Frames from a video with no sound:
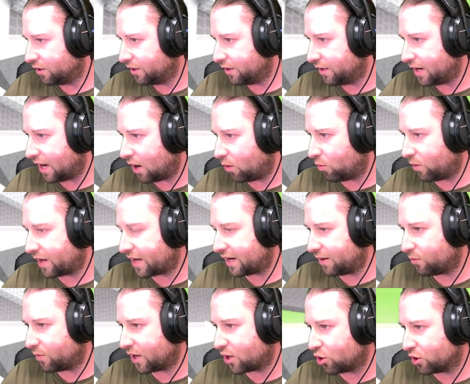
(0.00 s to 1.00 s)
Now, we
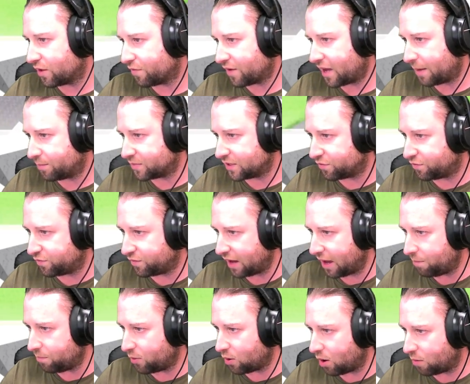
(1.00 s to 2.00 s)
could have kept it
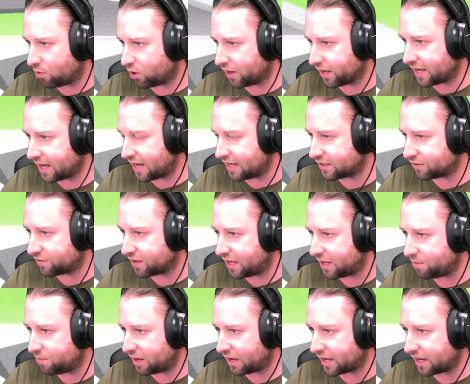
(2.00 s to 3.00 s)
flat, but I'm going to kind of
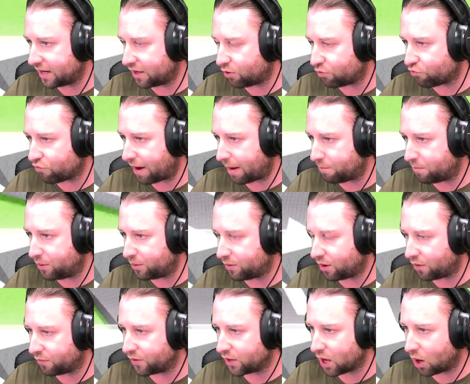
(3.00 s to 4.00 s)
keep like a little ramp
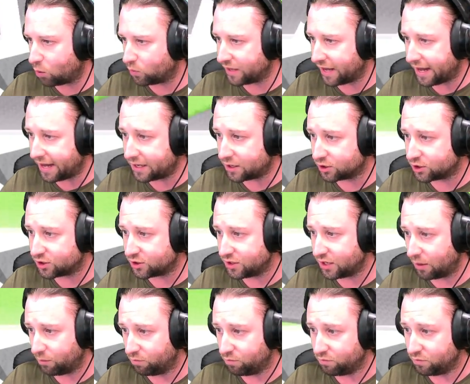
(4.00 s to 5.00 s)
on the go there, because,
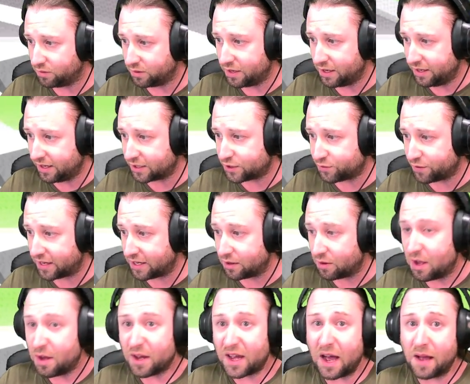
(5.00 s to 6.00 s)
yeah, let's face
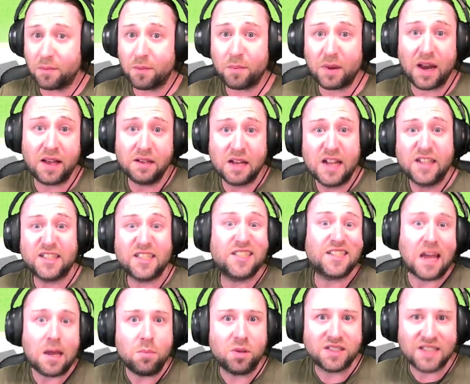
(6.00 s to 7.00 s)
it, kind of be like
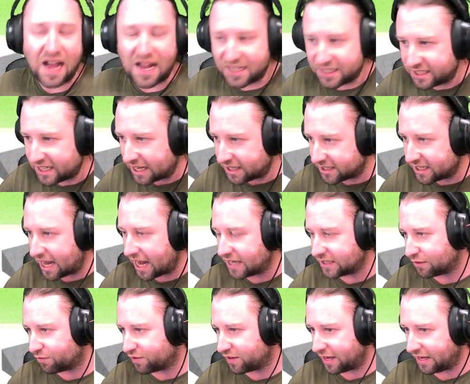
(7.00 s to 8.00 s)
disabled access
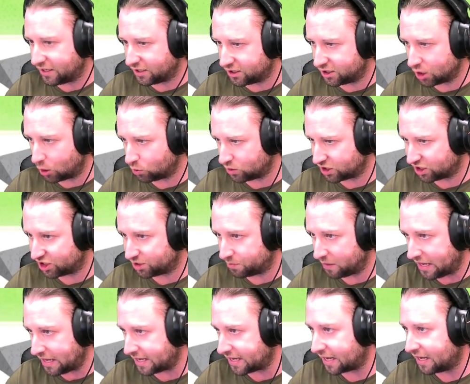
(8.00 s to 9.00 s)
kind of thing, so to
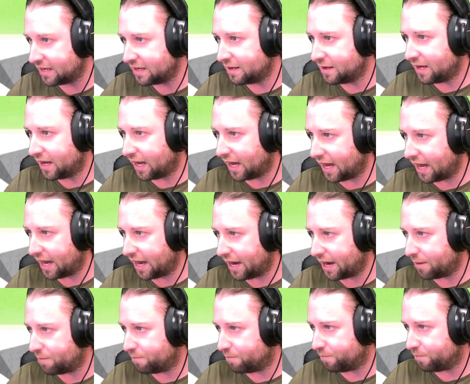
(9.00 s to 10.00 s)
speak.
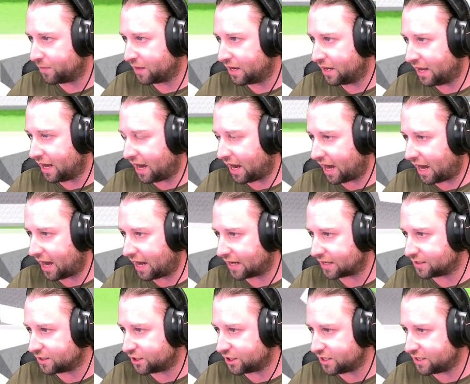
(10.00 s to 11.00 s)
And,
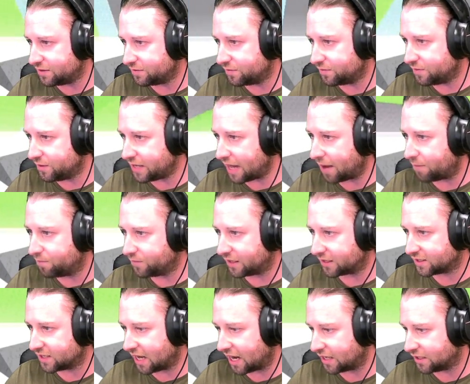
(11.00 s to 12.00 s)
yeah,
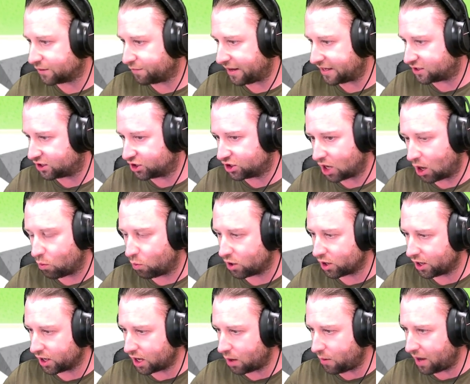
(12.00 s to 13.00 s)
that's kind of it. So, we're
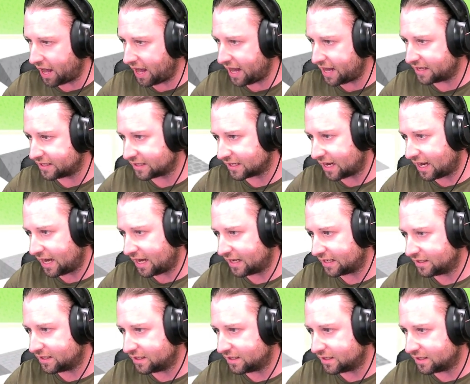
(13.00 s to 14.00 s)
going to go ahead
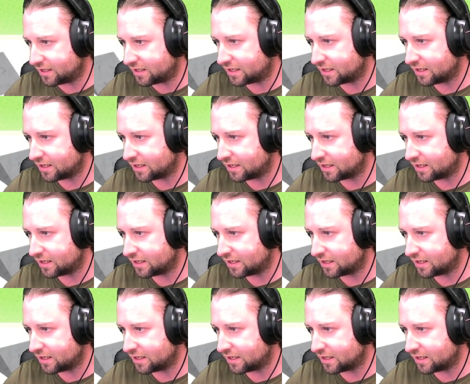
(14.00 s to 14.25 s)
and